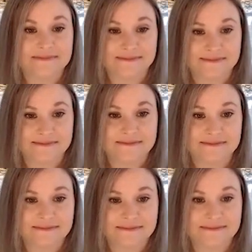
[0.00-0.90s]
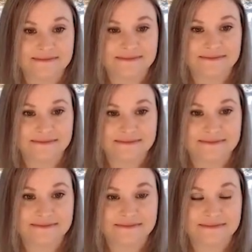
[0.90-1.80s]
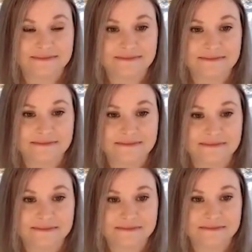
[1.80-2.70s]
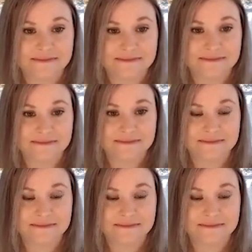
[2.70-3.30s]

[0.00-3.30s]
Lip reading: (silent)